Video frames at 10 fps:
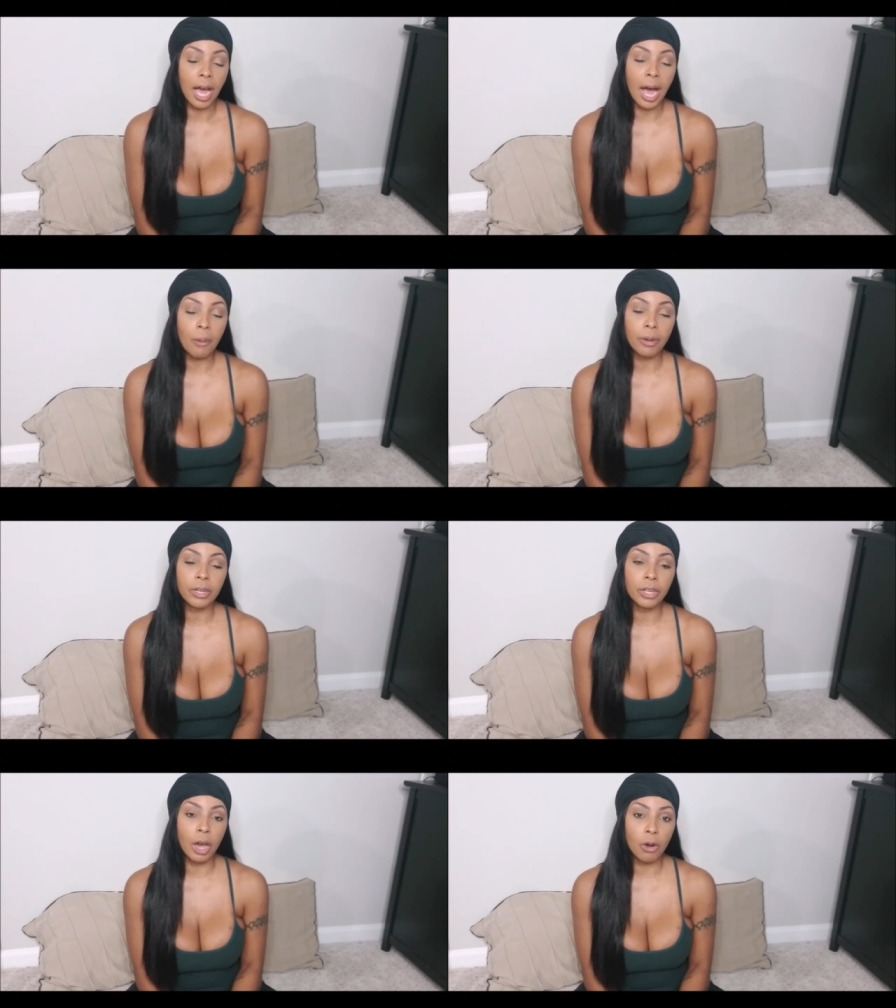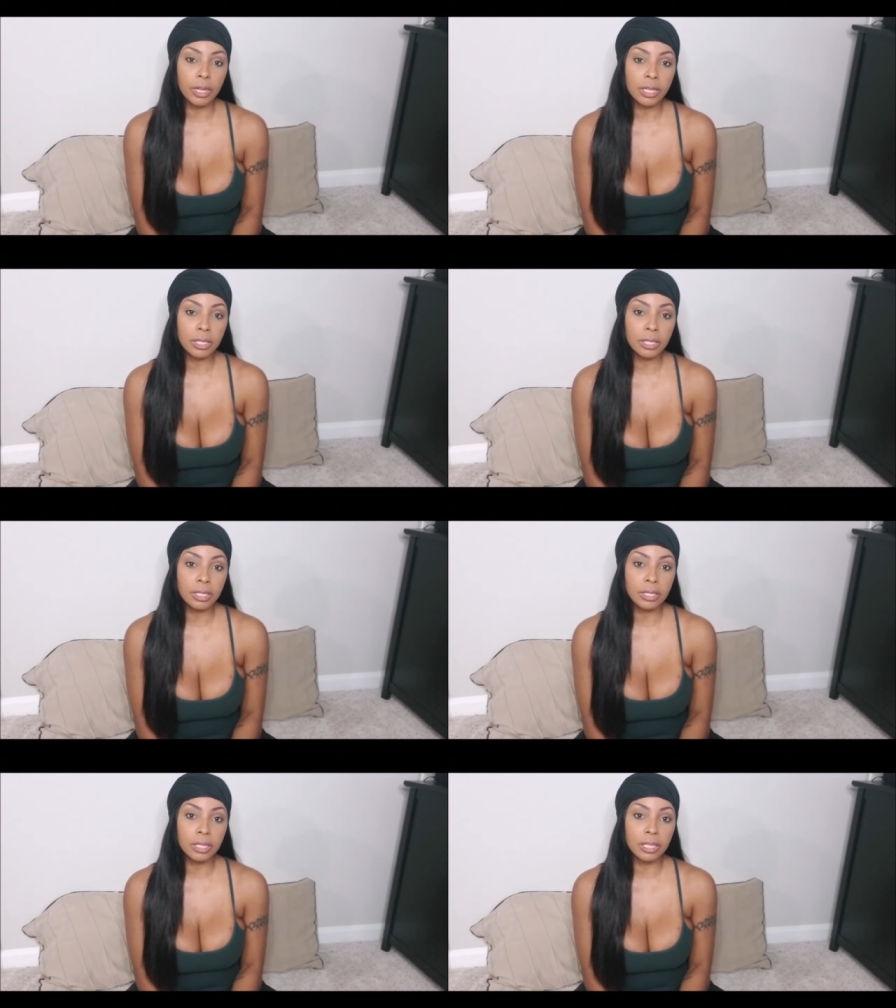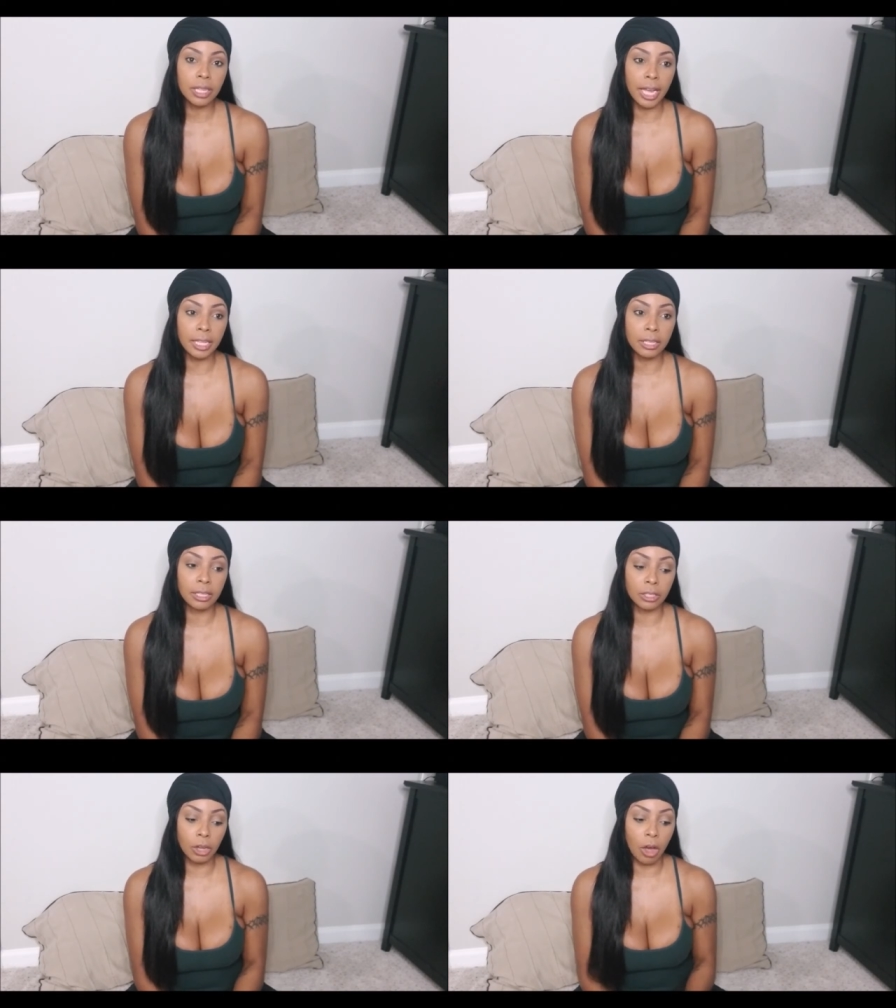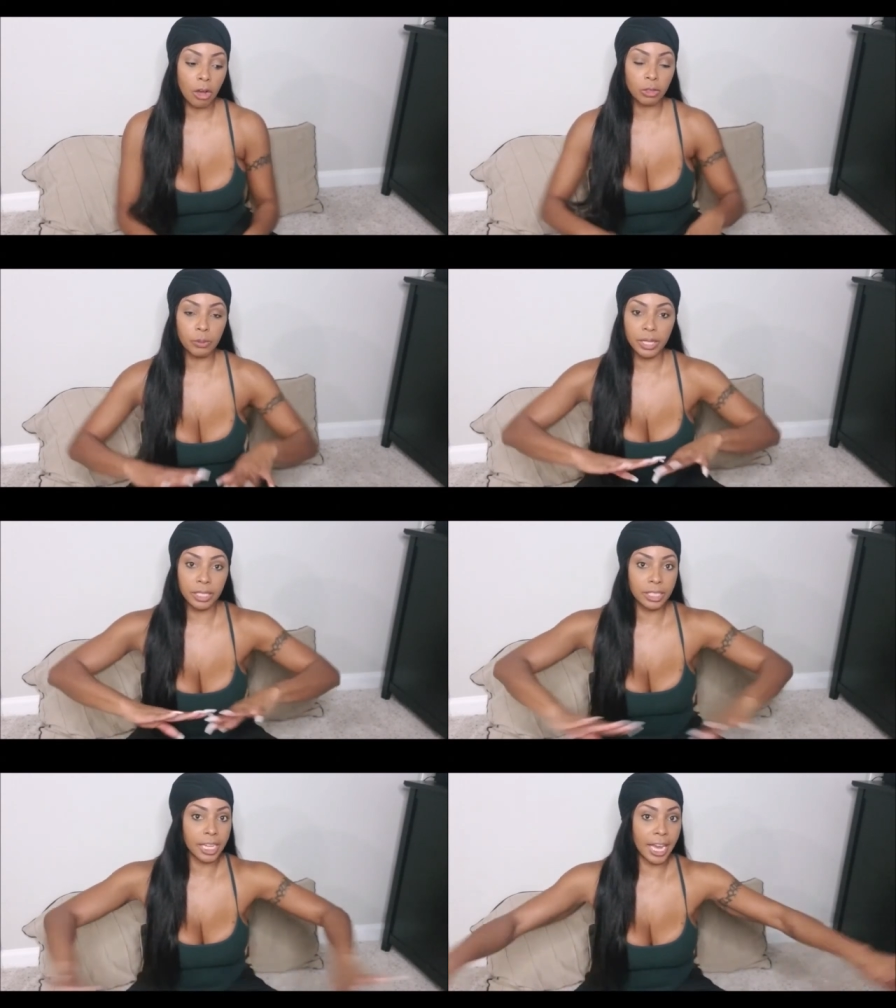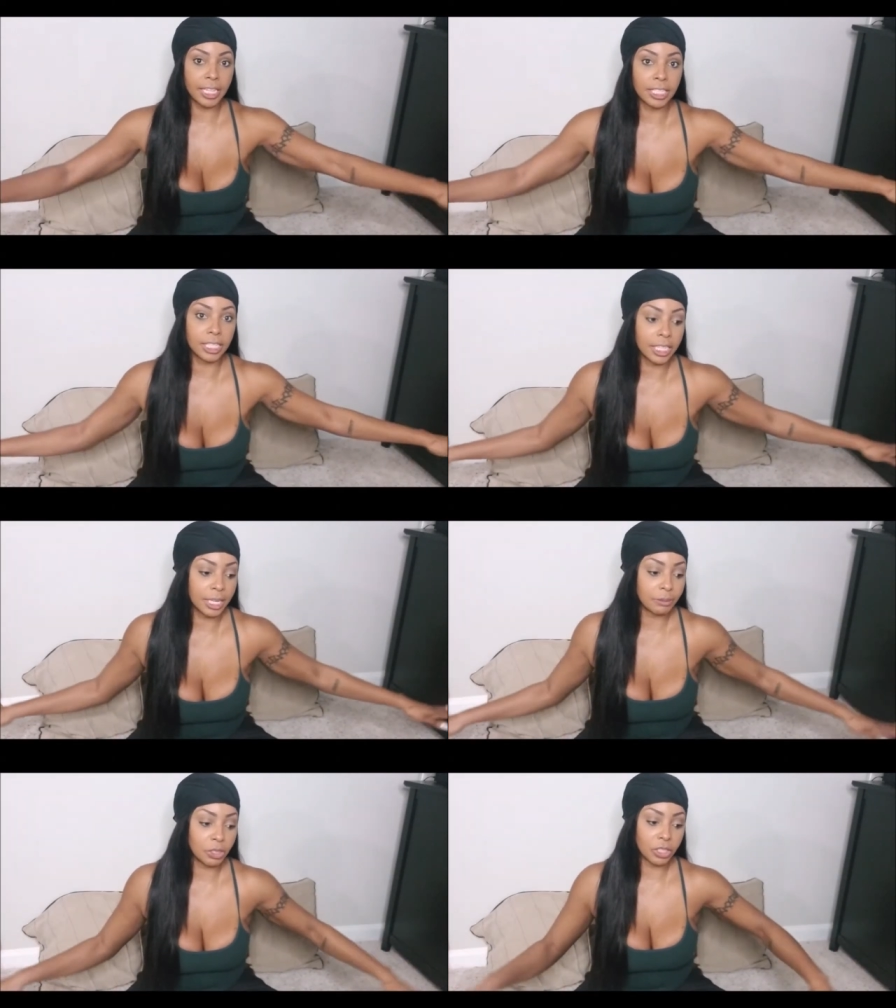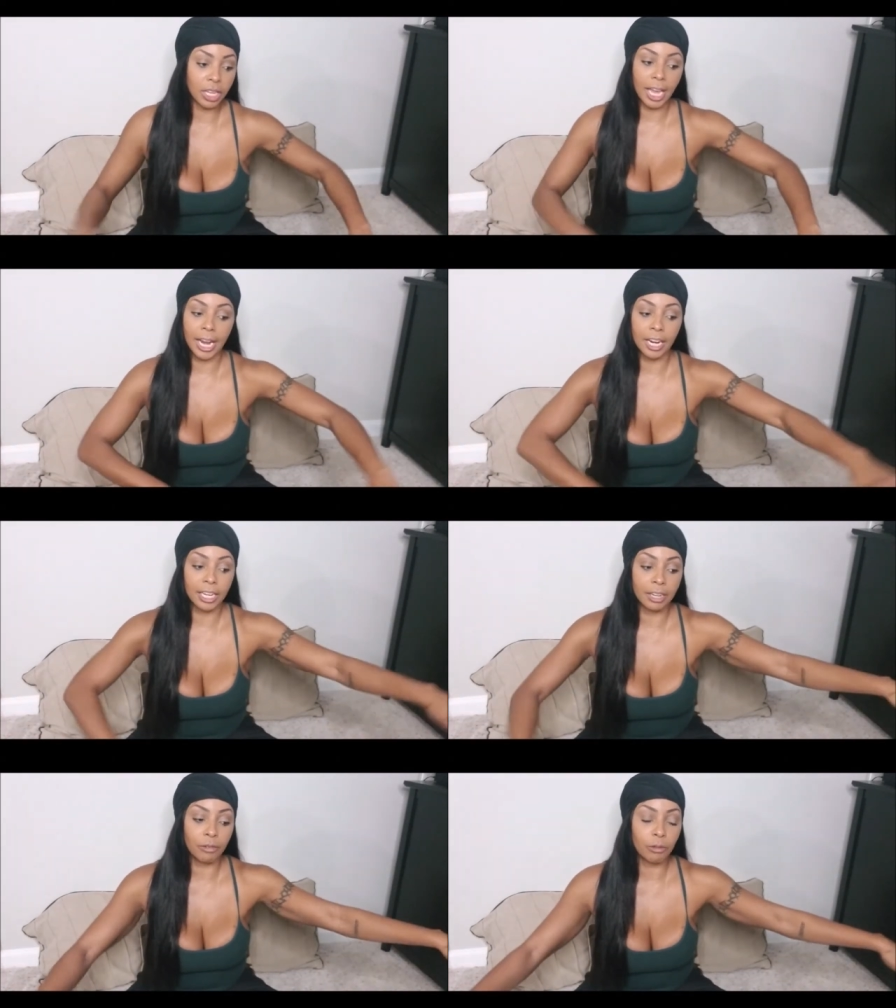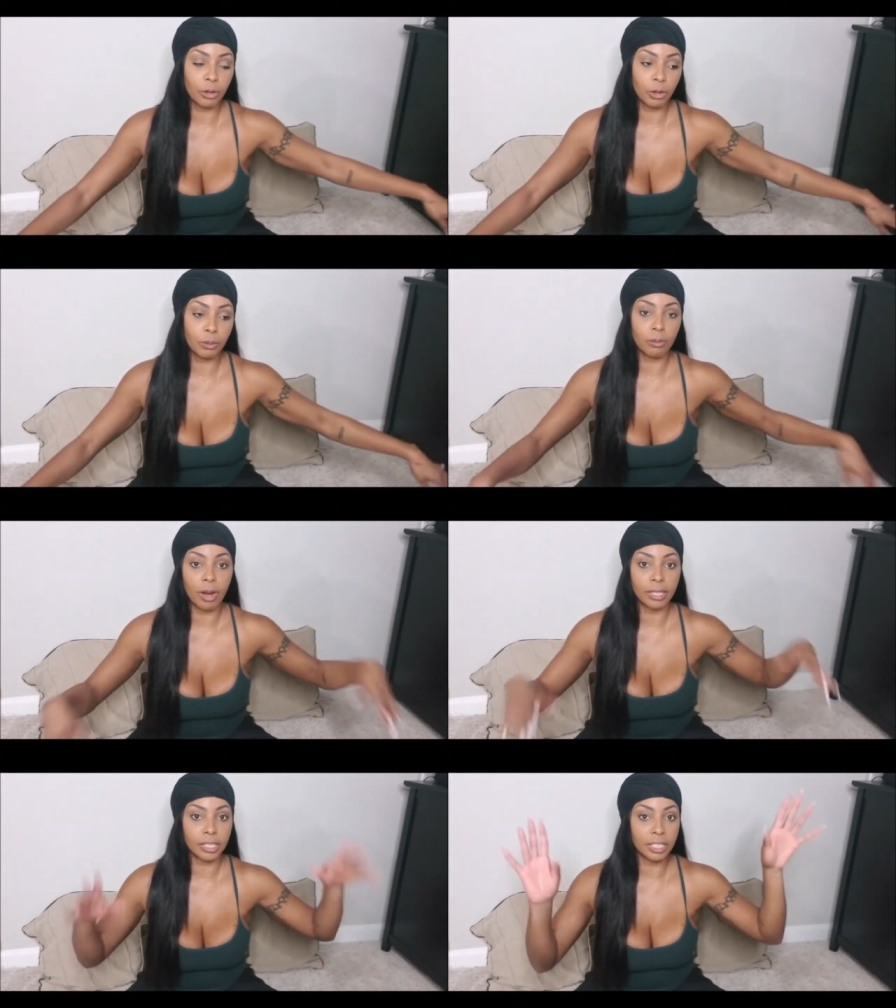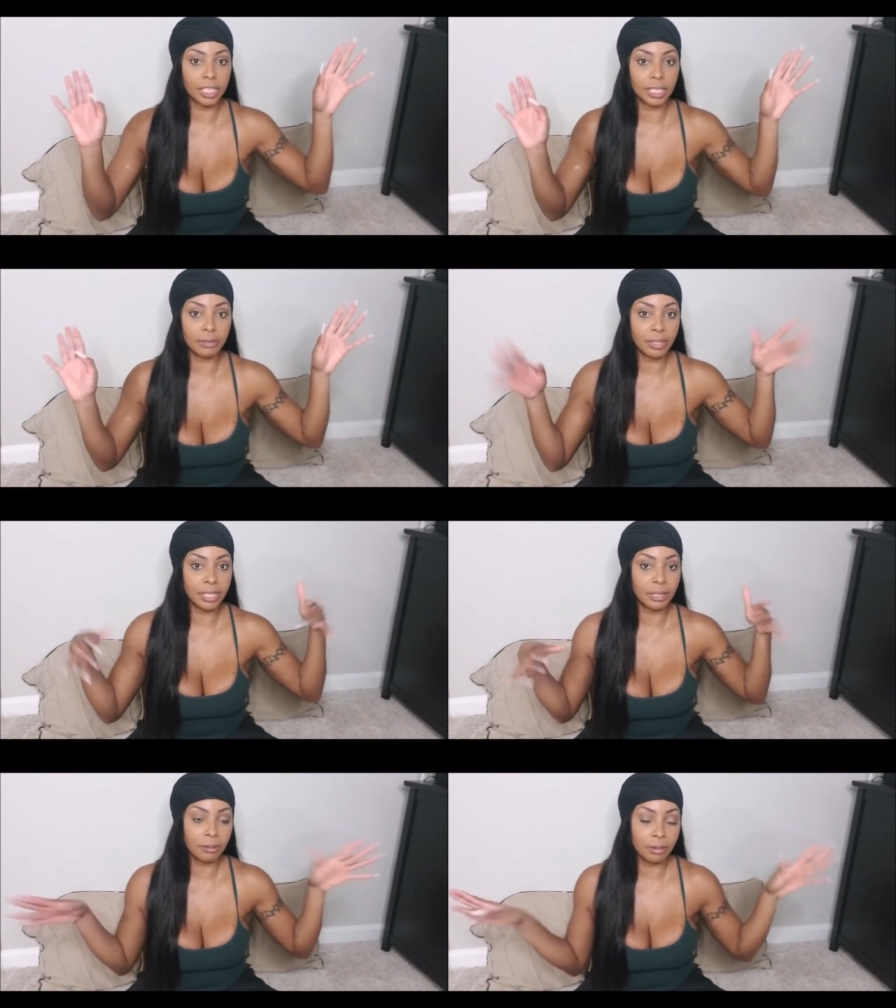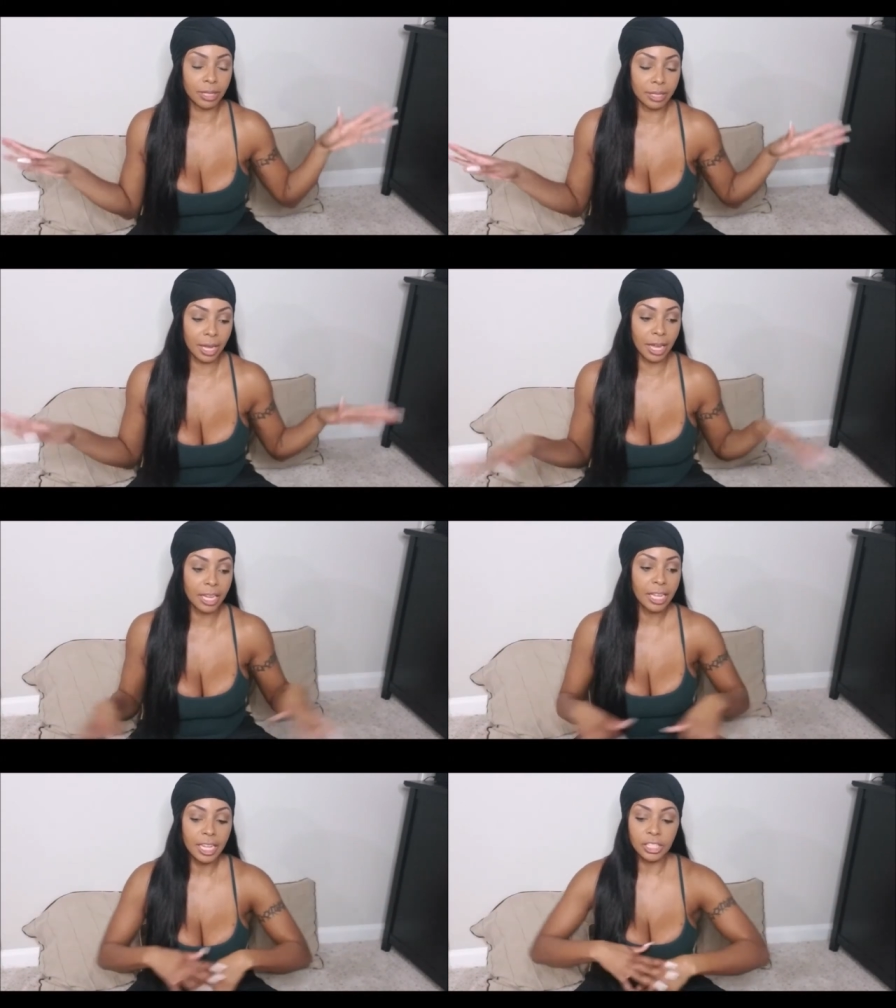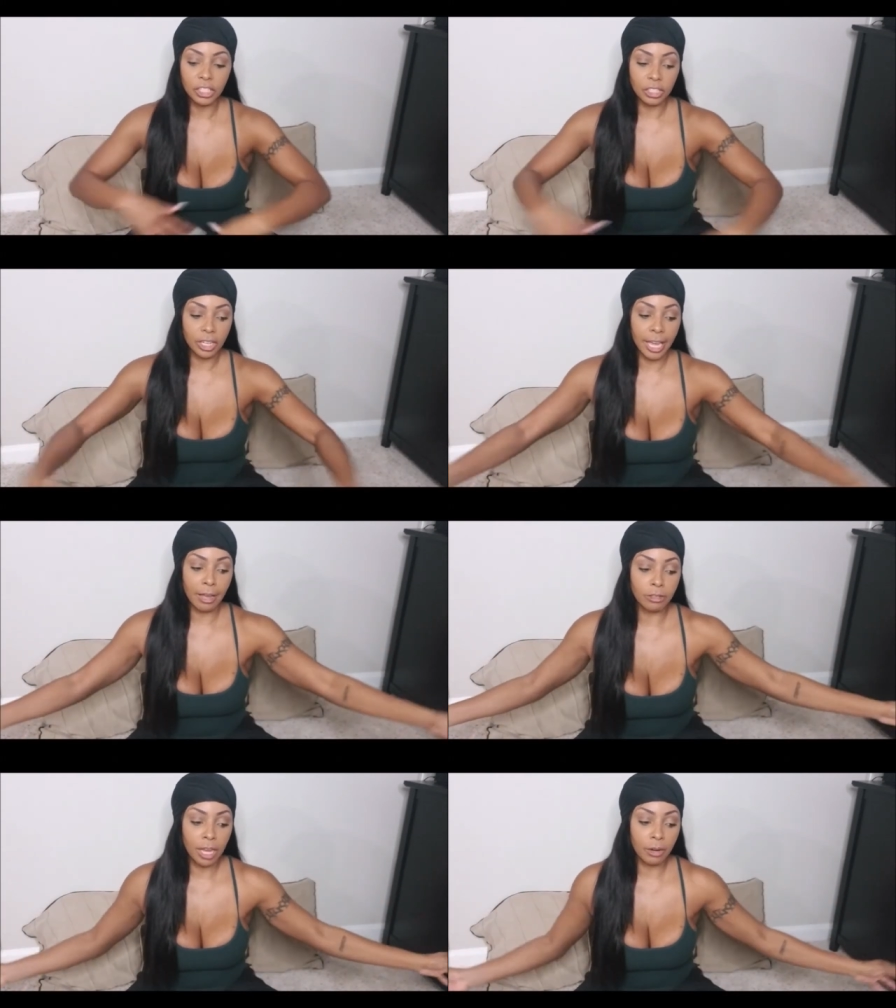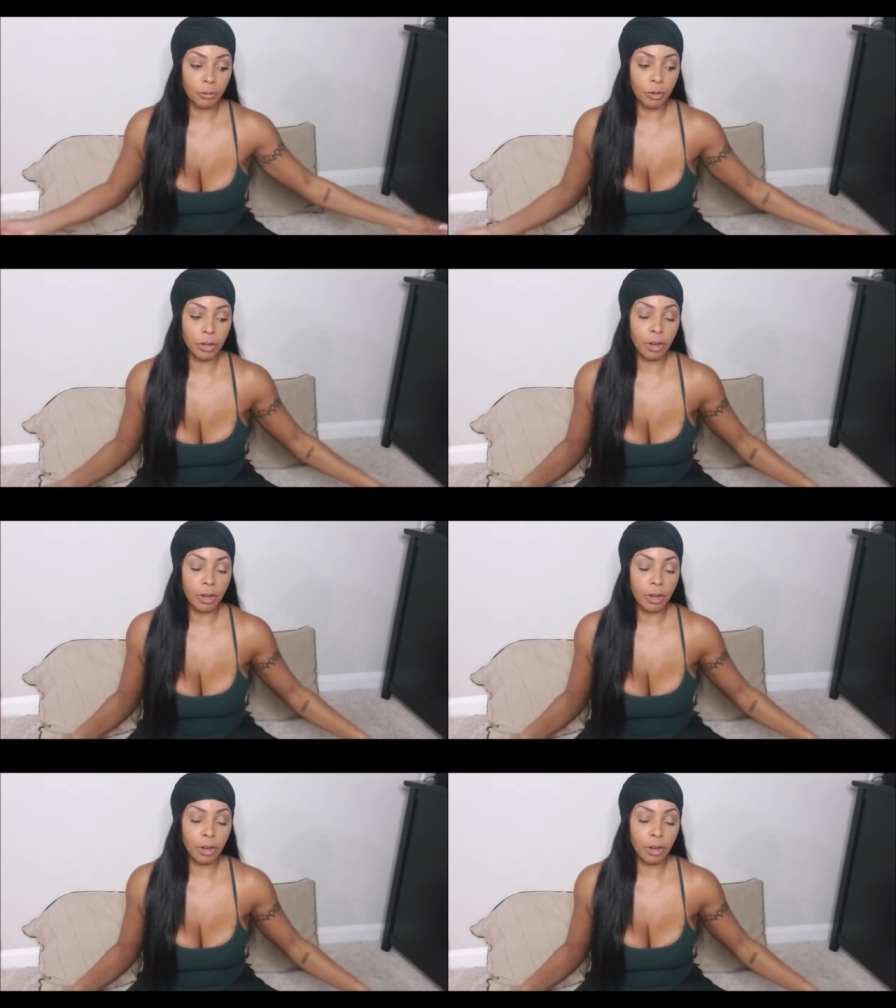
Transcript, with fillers: I would notice like the dogs would be dead sleep, just laying in the living room, watching TV or whatnot, just lounging out in front.